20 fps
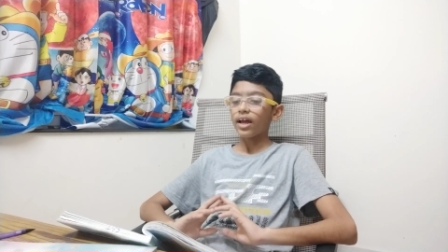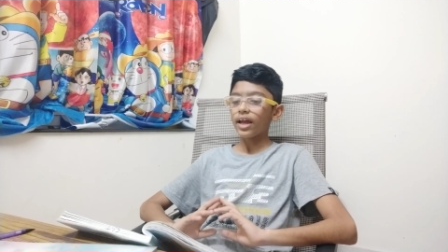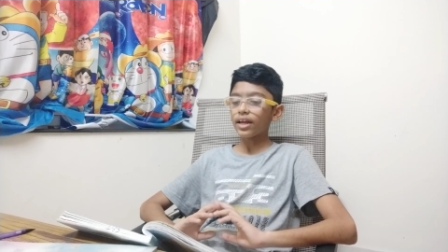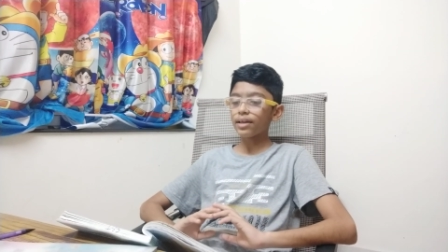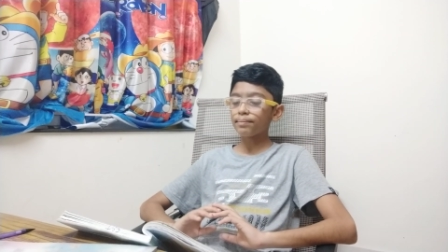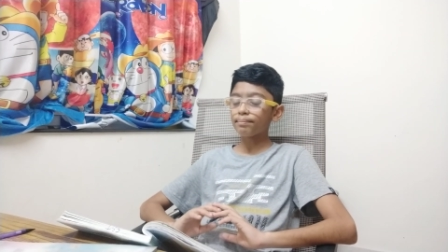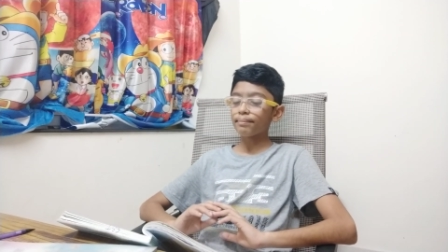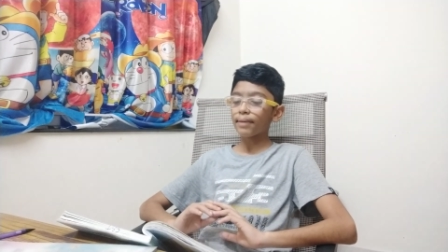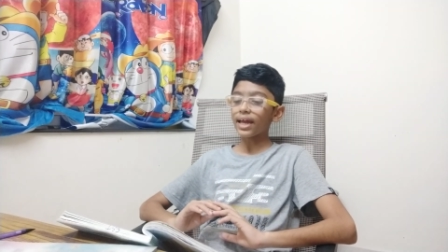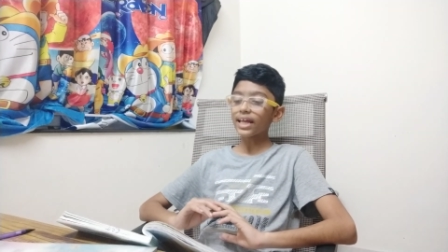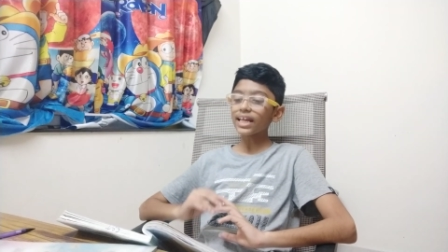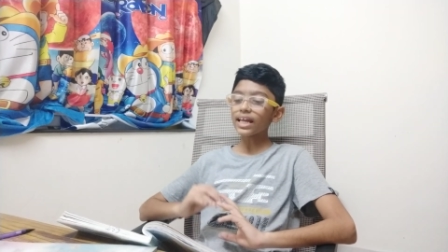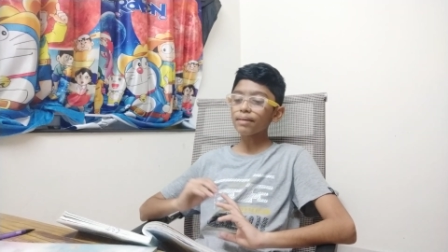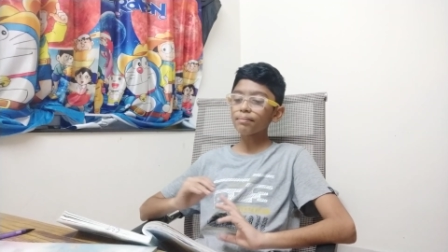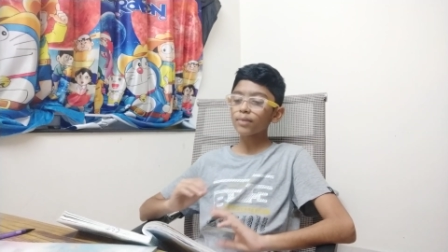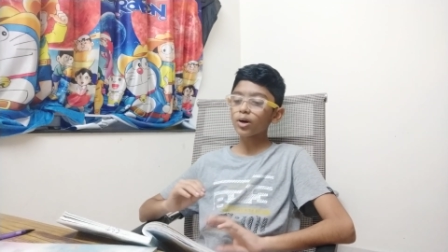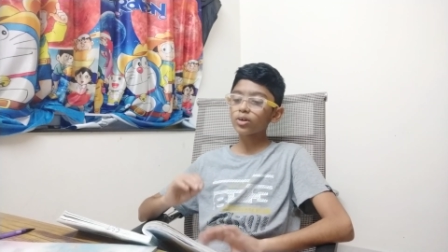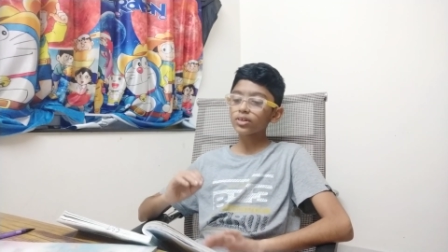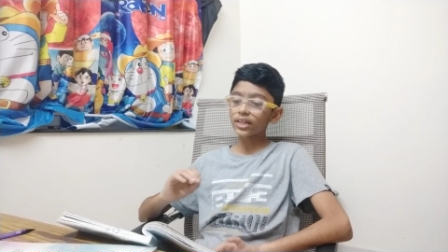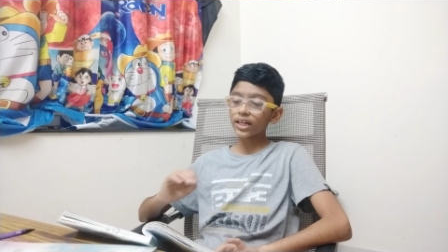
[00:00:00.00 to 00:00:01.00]
In many
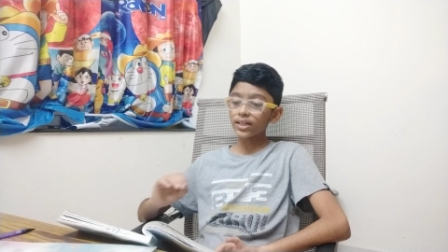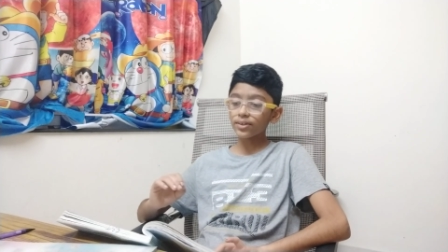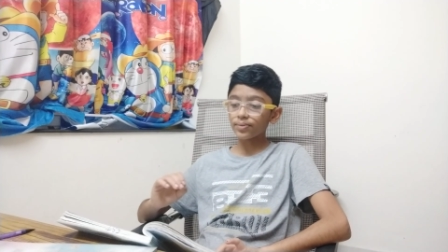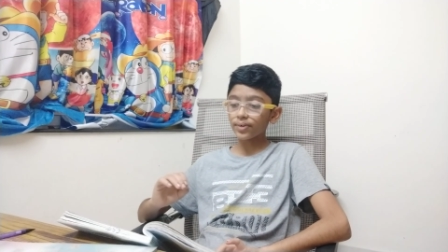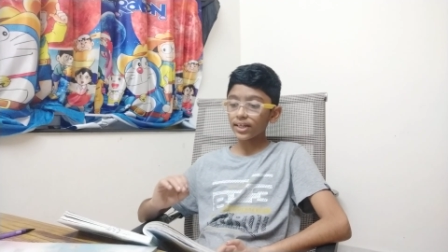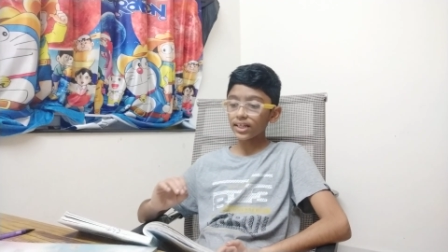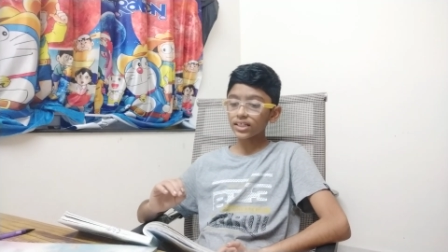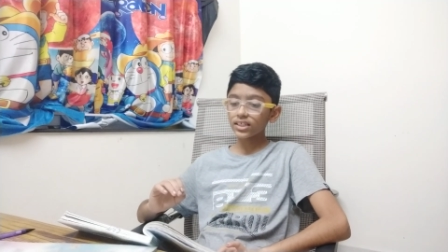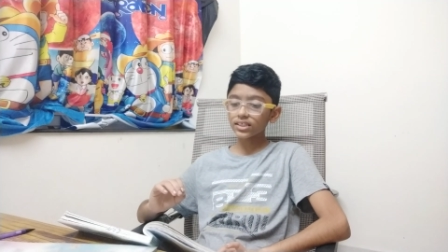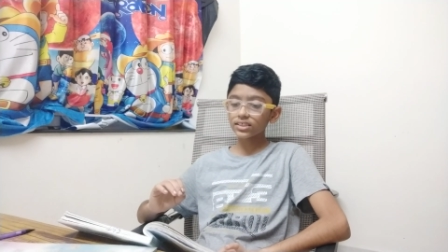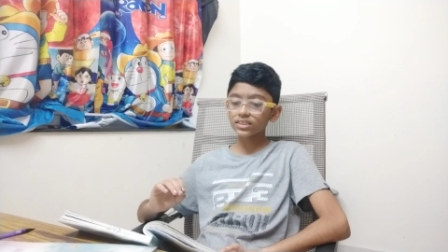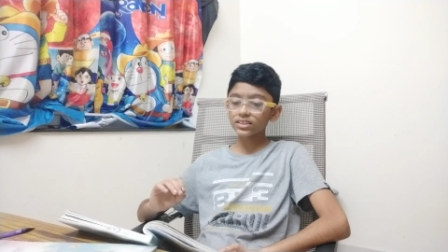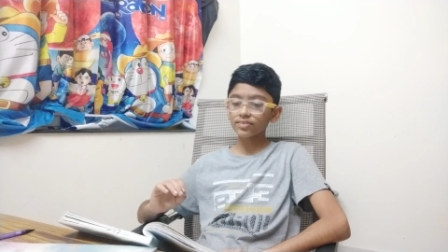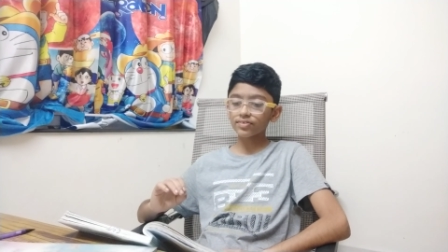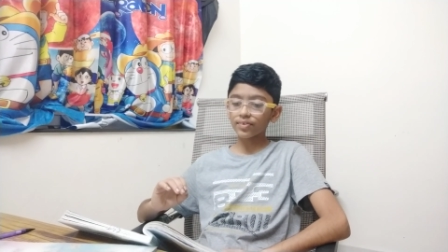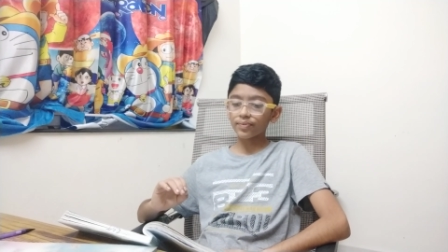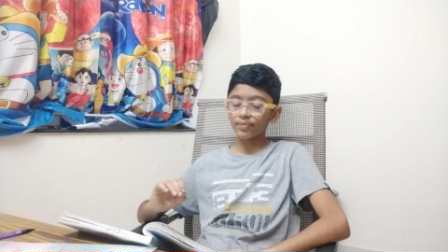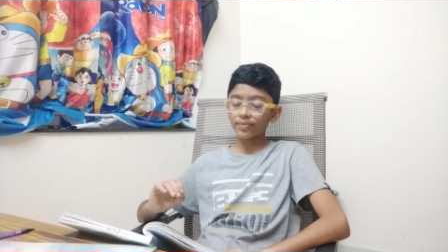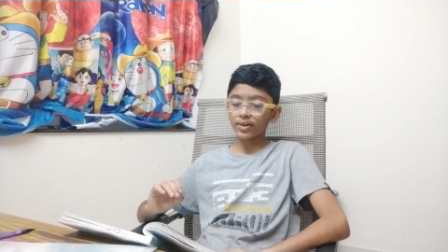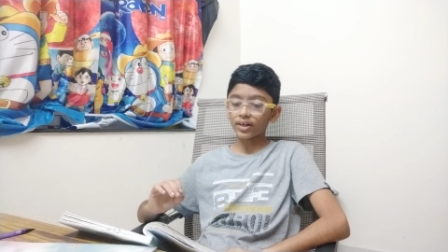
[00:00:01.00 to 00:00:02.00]
mountain regions of
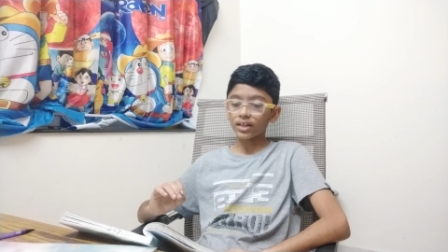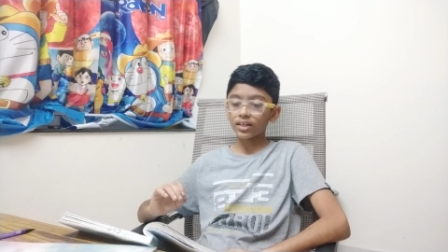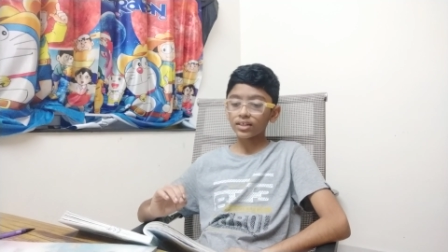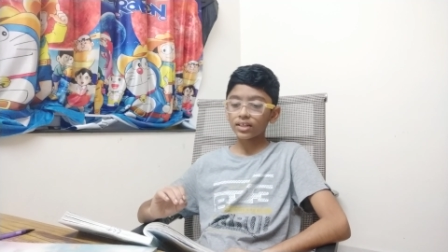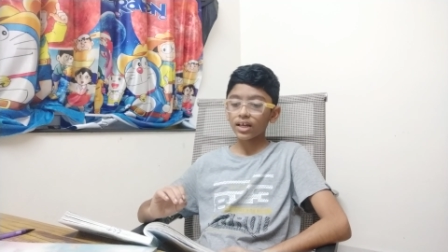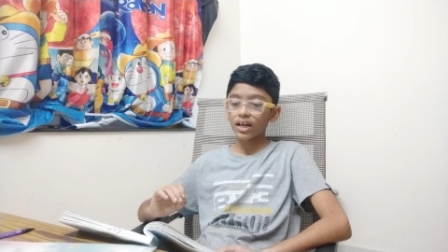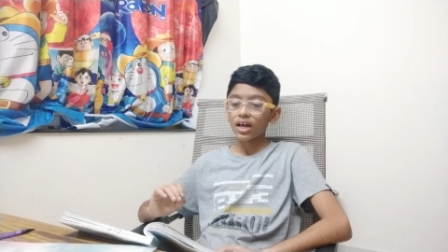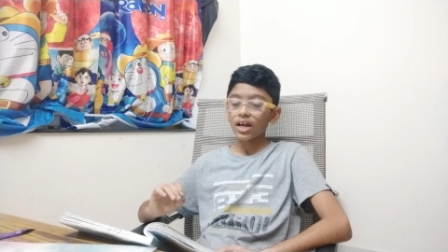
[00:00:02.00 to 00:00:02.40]
the world,